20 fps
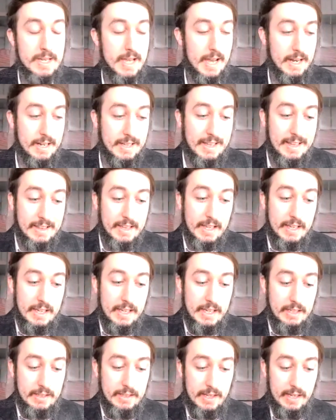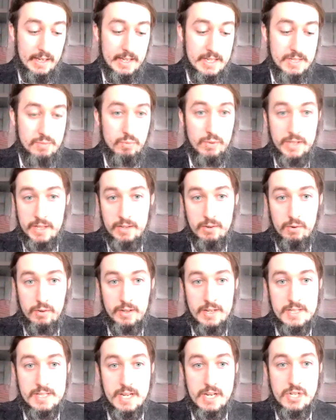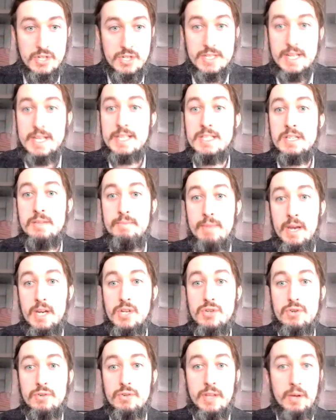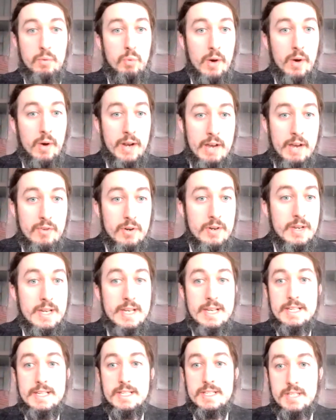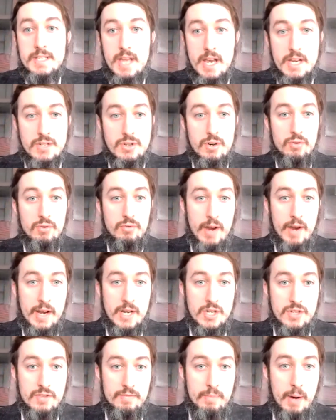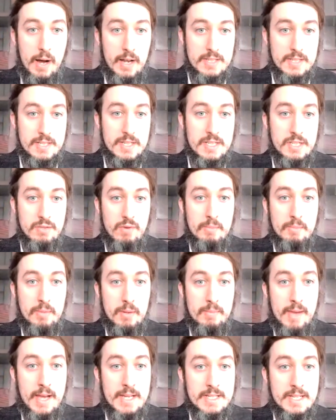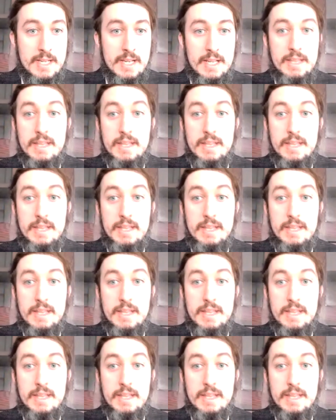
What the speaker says: And I think the key thing is within organizations is to make sure that whatever set or range of policies you implement,